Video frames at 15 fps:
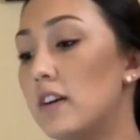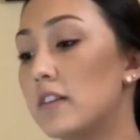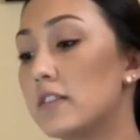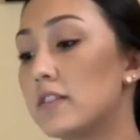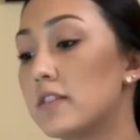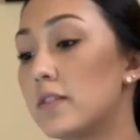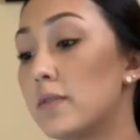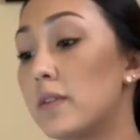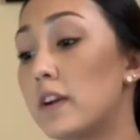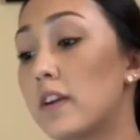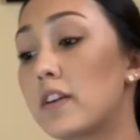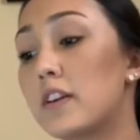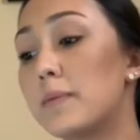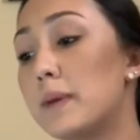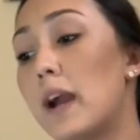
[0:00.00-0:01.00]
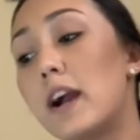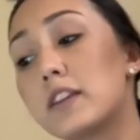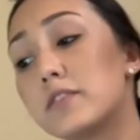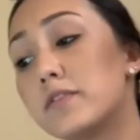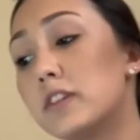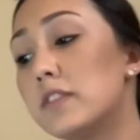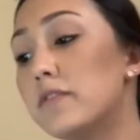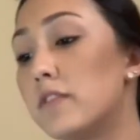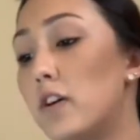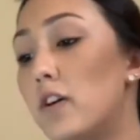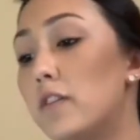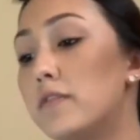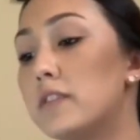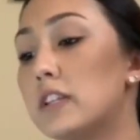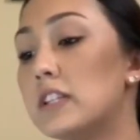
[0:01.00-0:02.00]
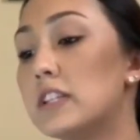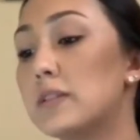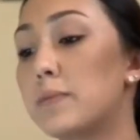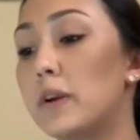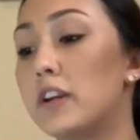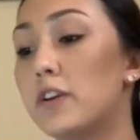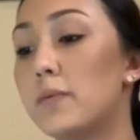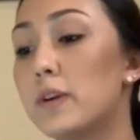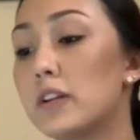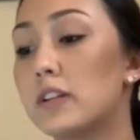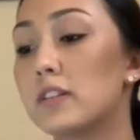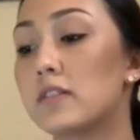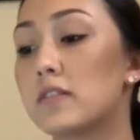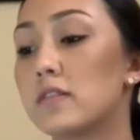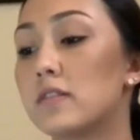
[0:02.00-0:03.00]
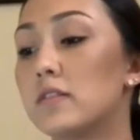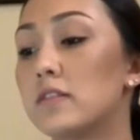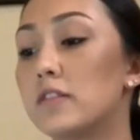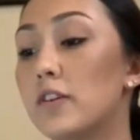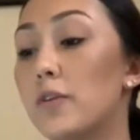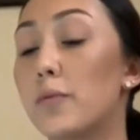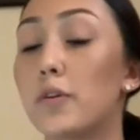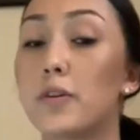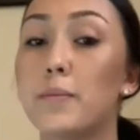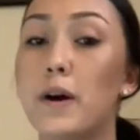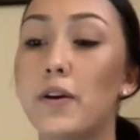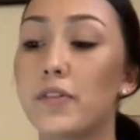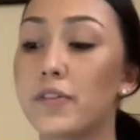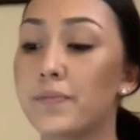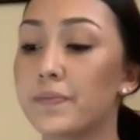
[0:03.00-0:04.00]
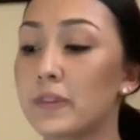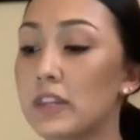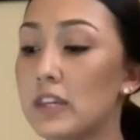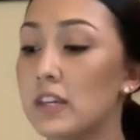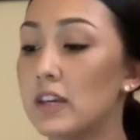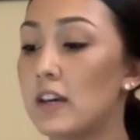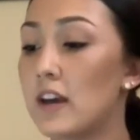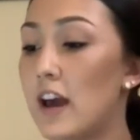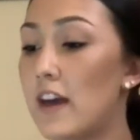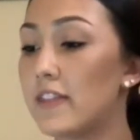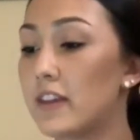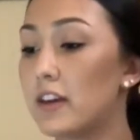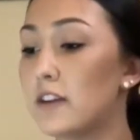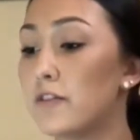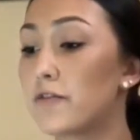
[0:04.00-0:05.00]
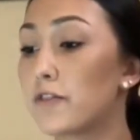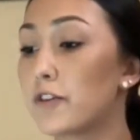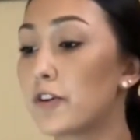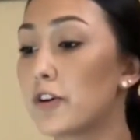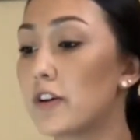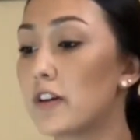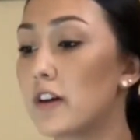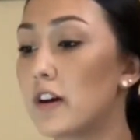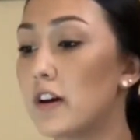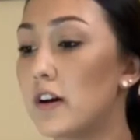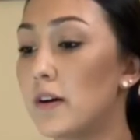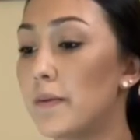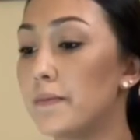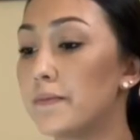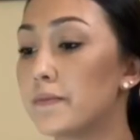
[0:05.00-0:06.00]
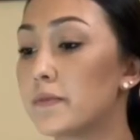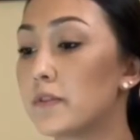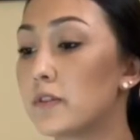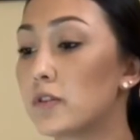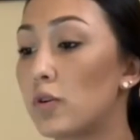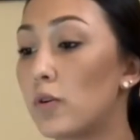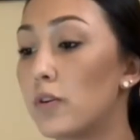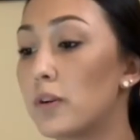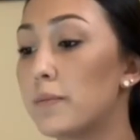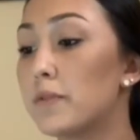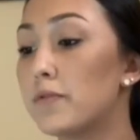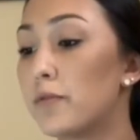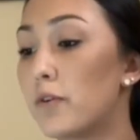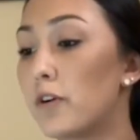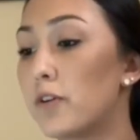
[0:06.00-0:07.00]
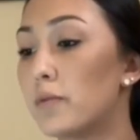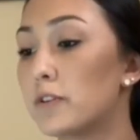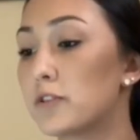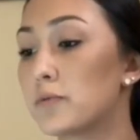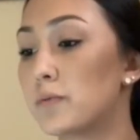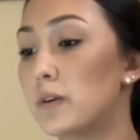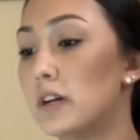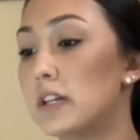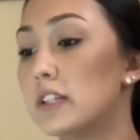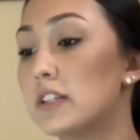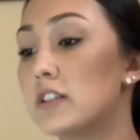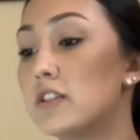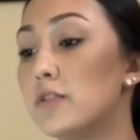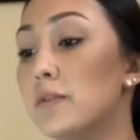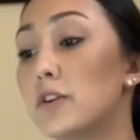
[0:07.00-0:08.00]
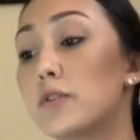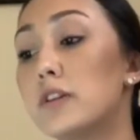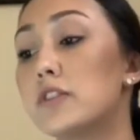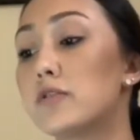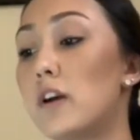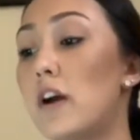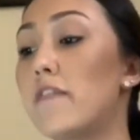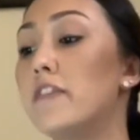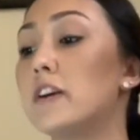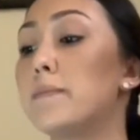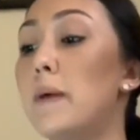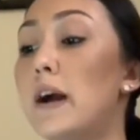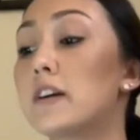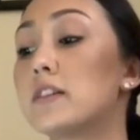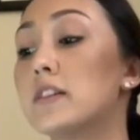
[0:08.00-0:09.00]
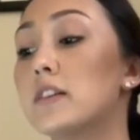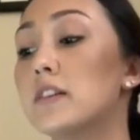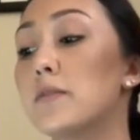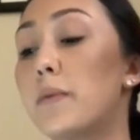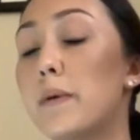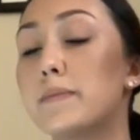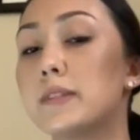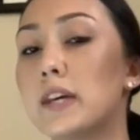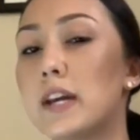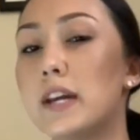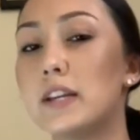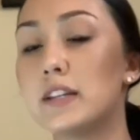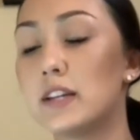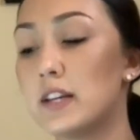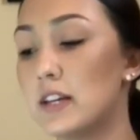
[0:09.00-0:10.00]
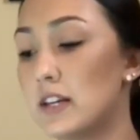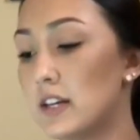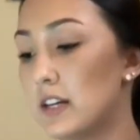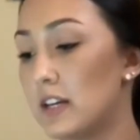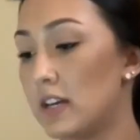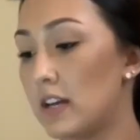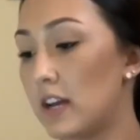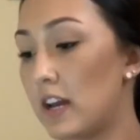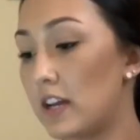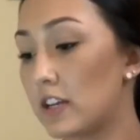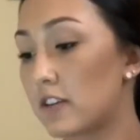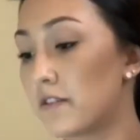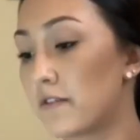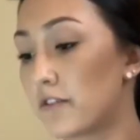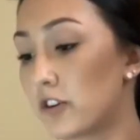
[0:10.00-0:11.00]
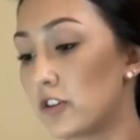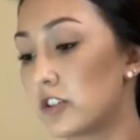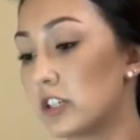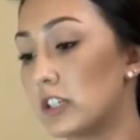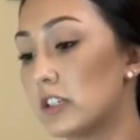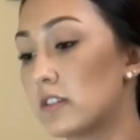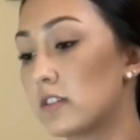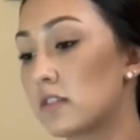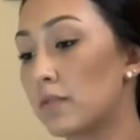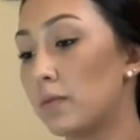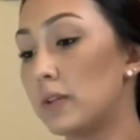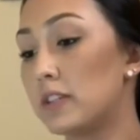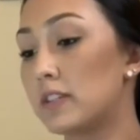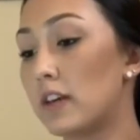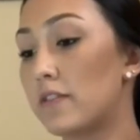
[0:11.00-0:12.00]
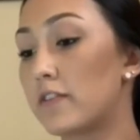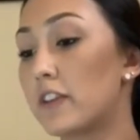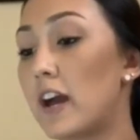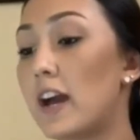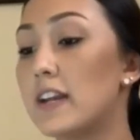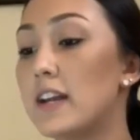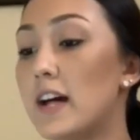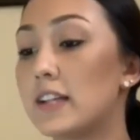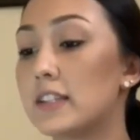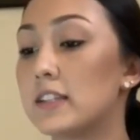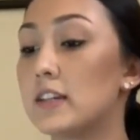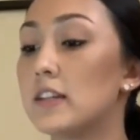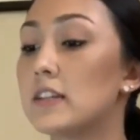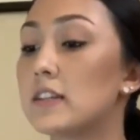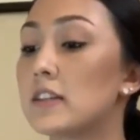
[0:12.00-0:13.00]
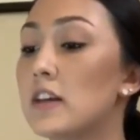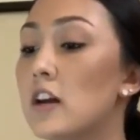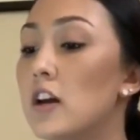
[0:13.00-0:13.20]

So they're going to be actively involved in spreading awareness, so word of mouth. And then for goal number 4, which was to increase traffic back to the website and conversions, we said for that analysis,